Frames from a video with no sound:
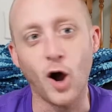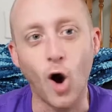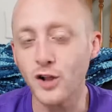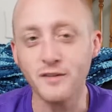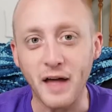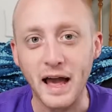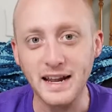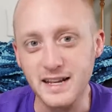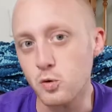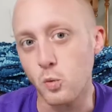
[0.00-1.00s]
all of
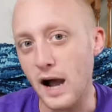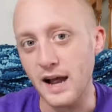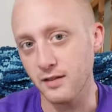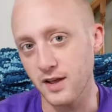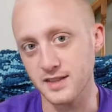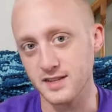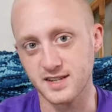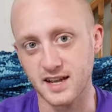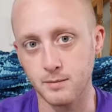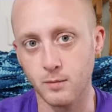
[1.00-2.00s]
that is why I like this
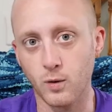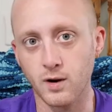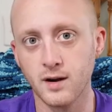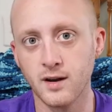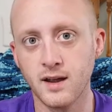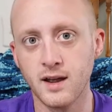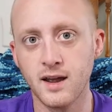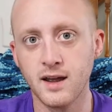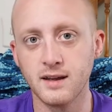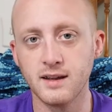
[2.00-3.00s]
game more.
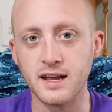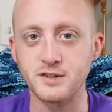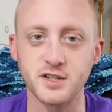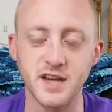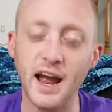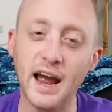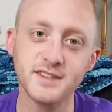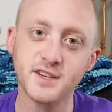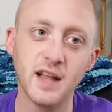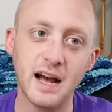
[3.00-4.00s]
It just
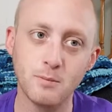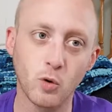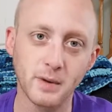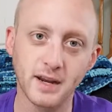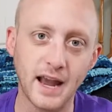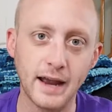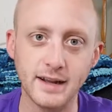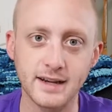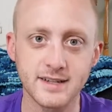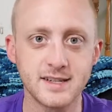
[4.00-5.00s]
adds a lot more
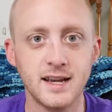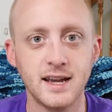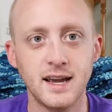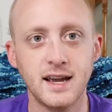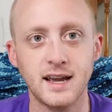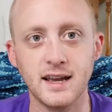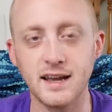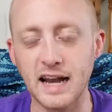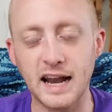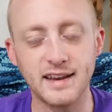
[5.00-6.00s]
mechanics.
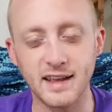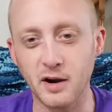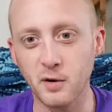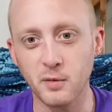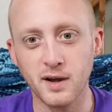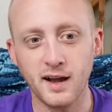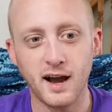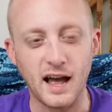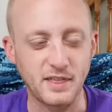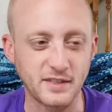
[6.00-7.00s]

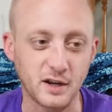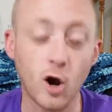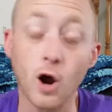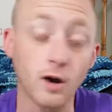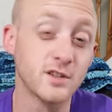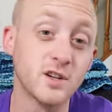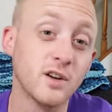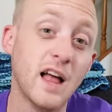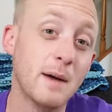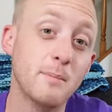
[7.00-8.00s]
I think the cards
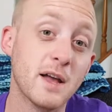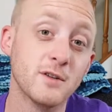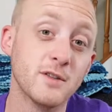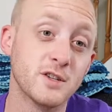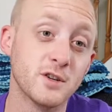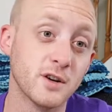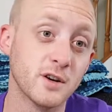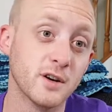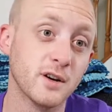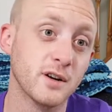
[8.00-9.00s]
are a lot better that
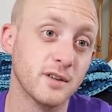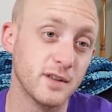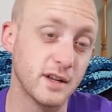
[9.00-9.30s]
you're